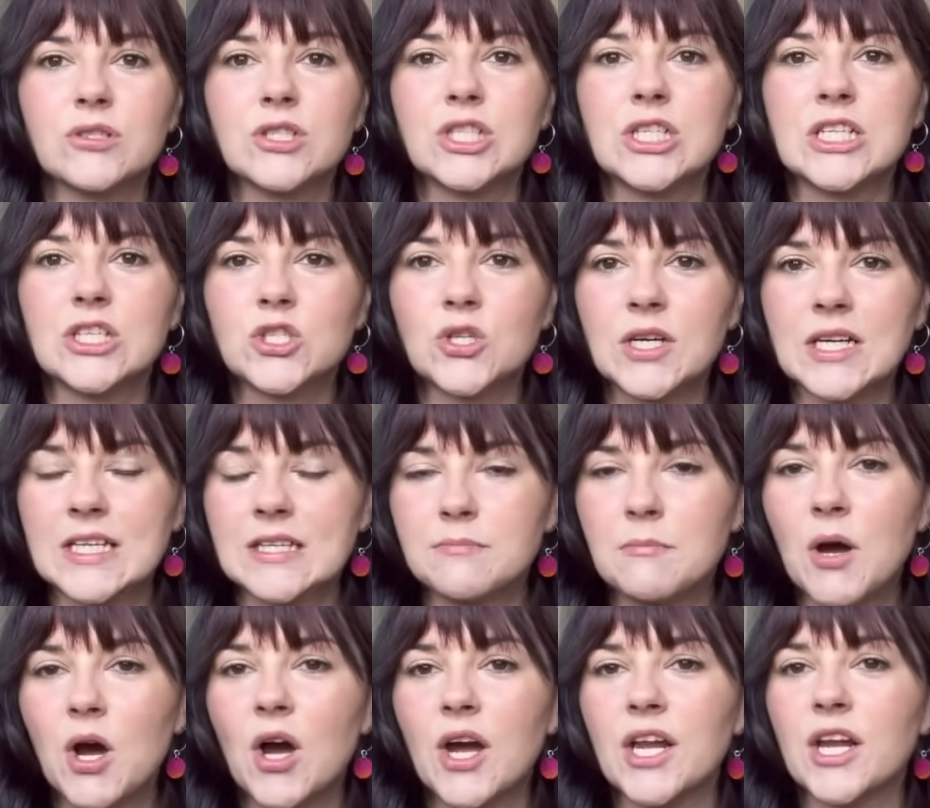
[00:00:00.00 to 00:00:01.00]
She joins
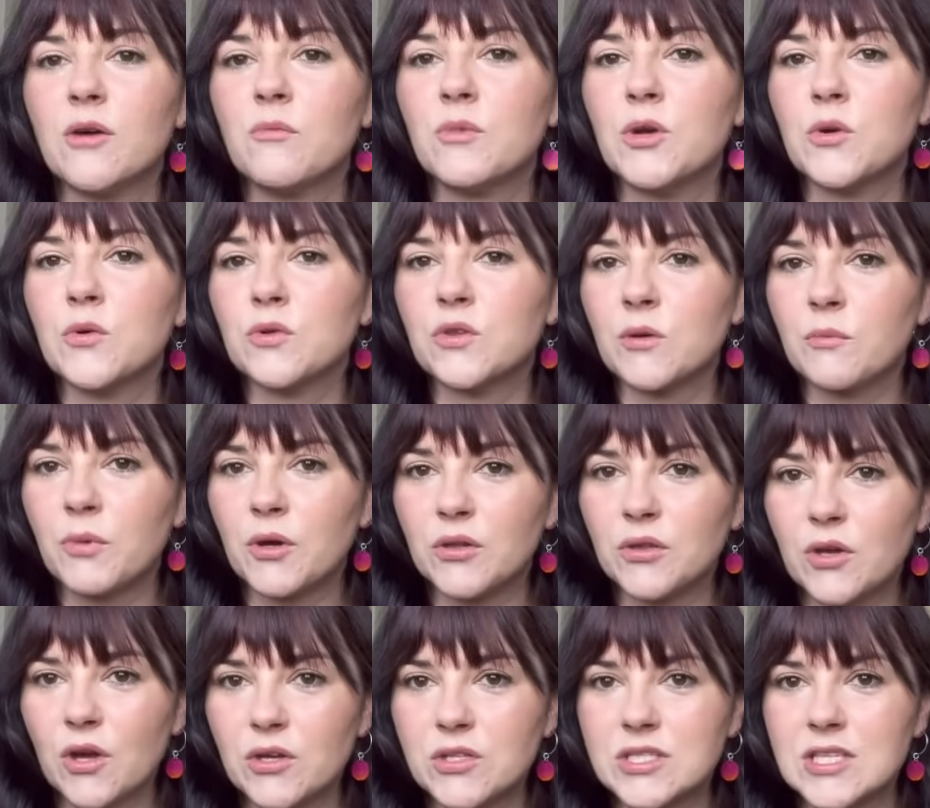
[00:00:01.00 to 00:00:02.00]
mine and we also both
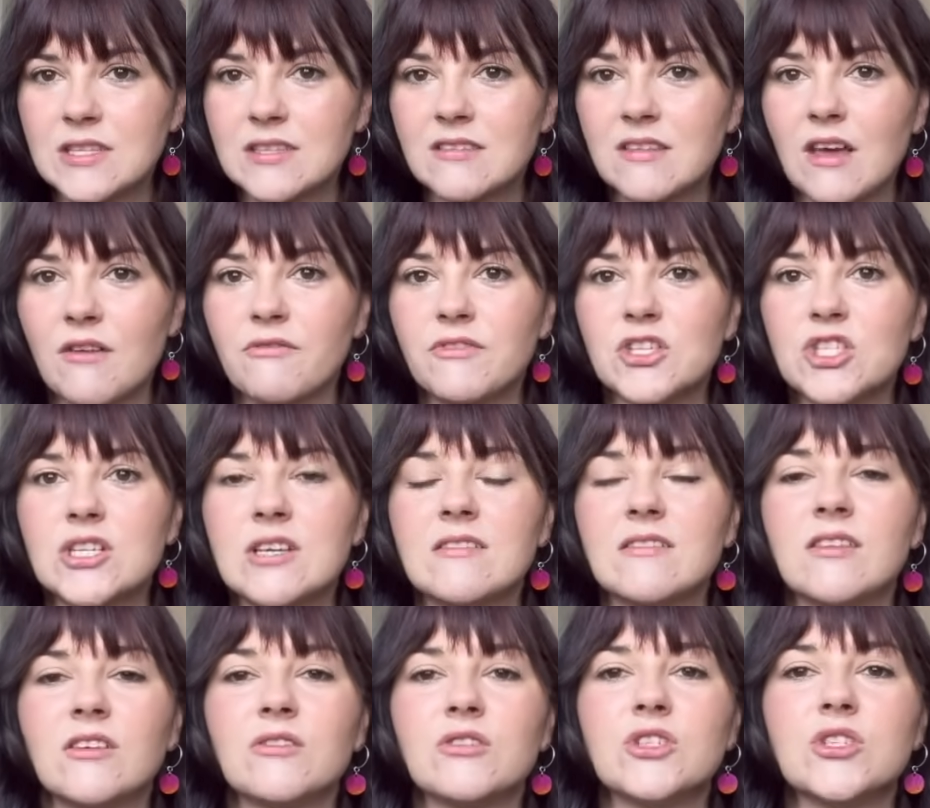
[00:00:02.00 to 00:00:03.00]
go to the Staffordshire
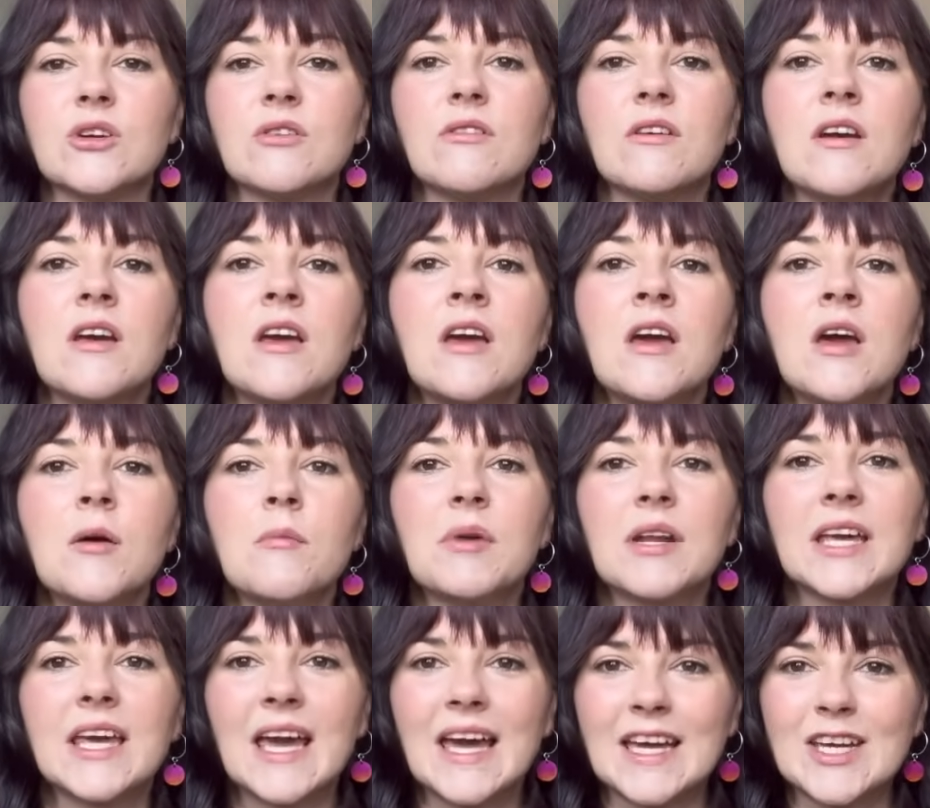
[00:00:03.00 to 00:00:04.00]
social. But
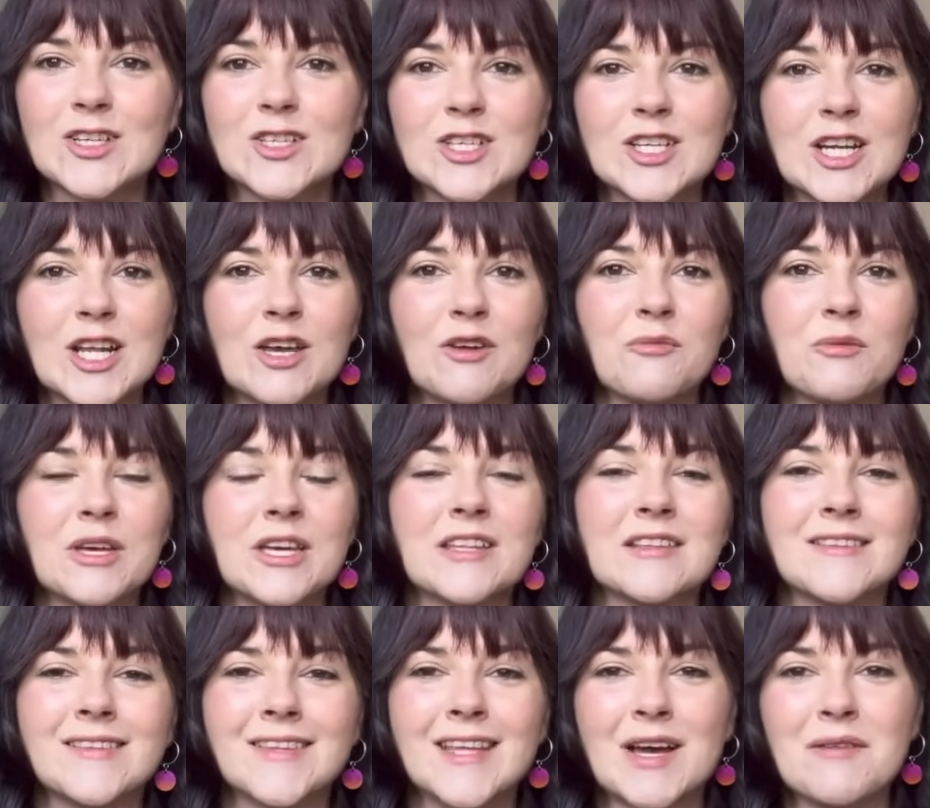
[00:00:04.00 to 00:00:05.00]
occasionally, if we
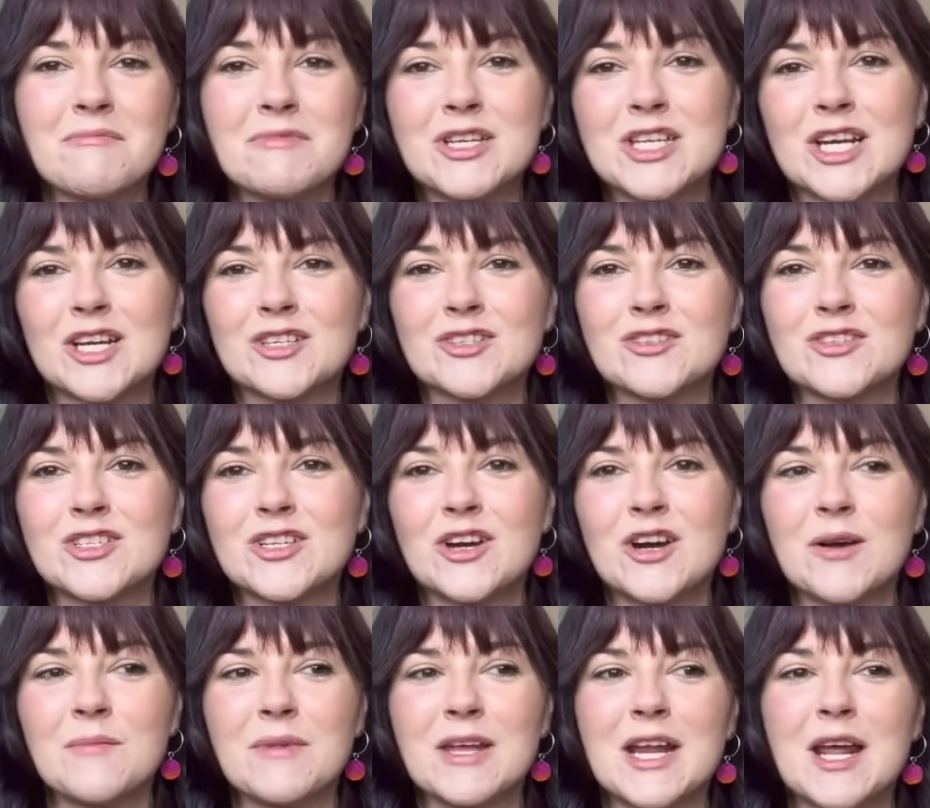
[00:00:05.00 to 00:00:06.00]
can sandwich extra
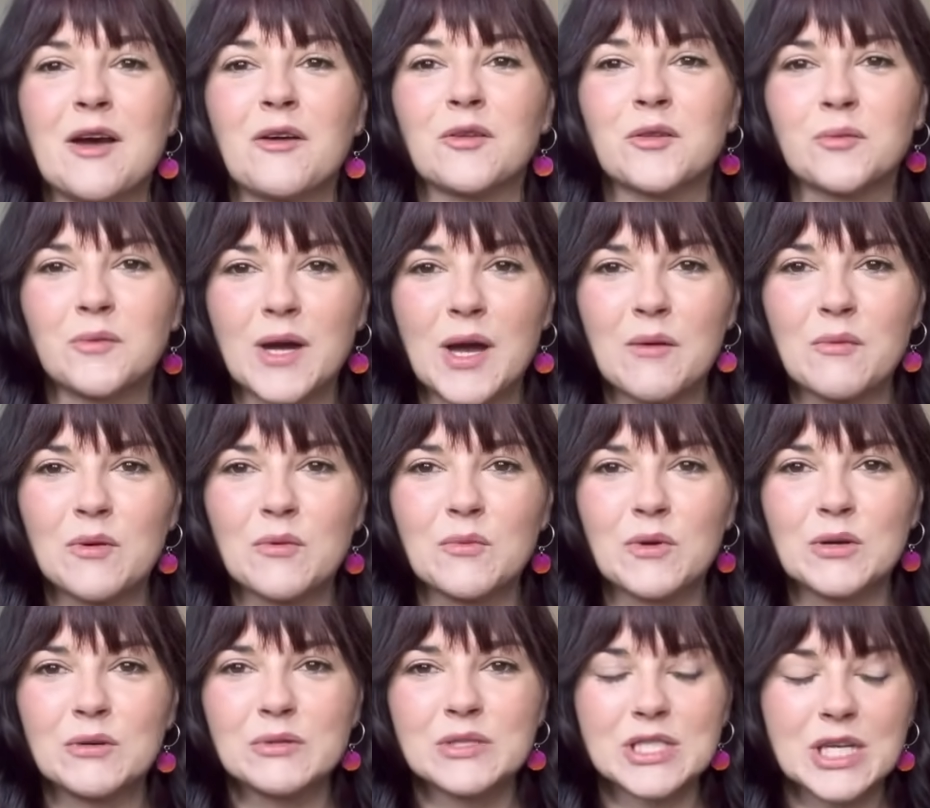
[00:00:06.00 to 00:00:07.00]
time in elsewhere, we
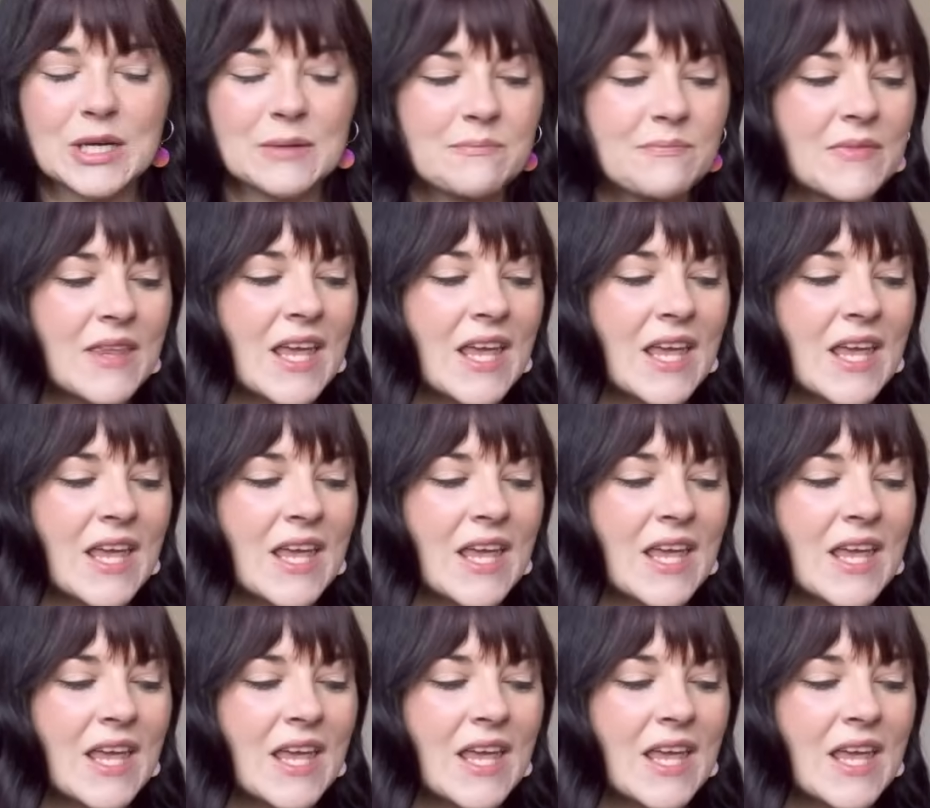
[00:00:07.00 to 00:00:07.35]
will do.